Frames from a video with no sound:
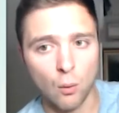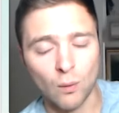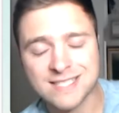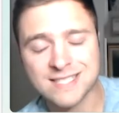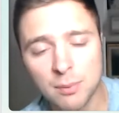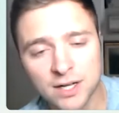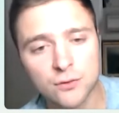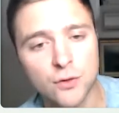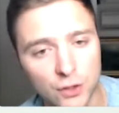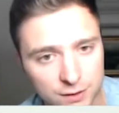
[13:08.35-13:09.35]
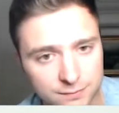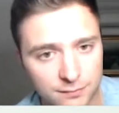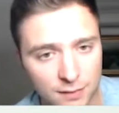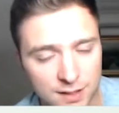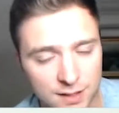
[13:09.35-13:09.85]
What's happening under the hood
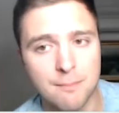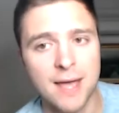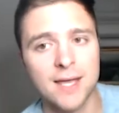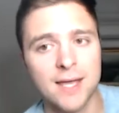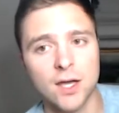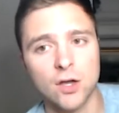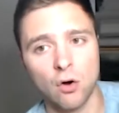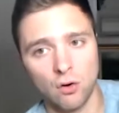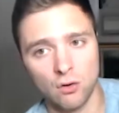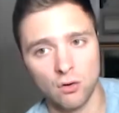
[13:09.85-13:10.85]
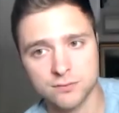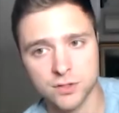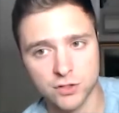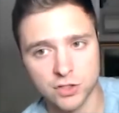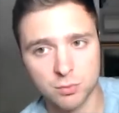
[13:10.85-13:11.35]
is I'm making a call
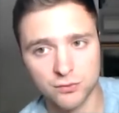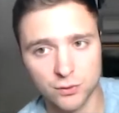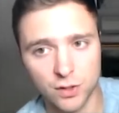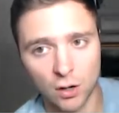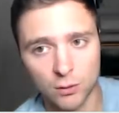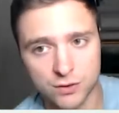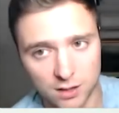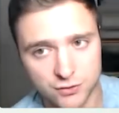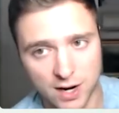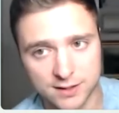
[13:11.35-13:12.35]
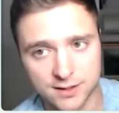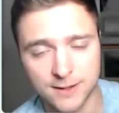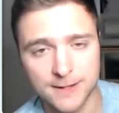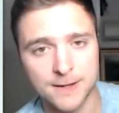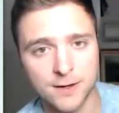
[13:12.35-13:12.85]
to the Superfluid host contract.
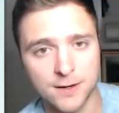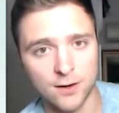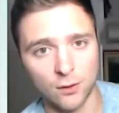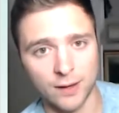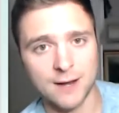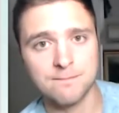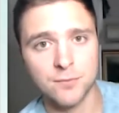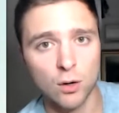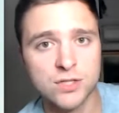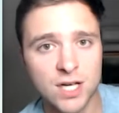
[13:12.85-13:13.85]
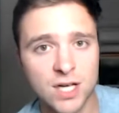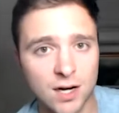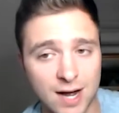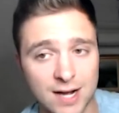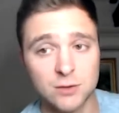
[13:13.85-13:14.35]
Okay, the host
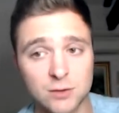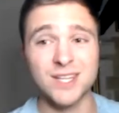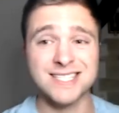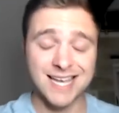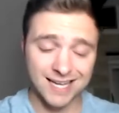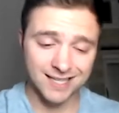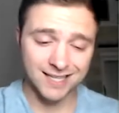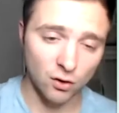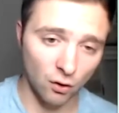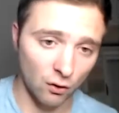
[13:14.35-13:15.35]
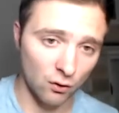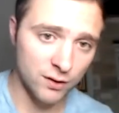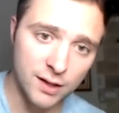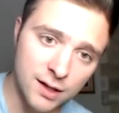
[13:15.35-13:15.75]
contract will then take in a call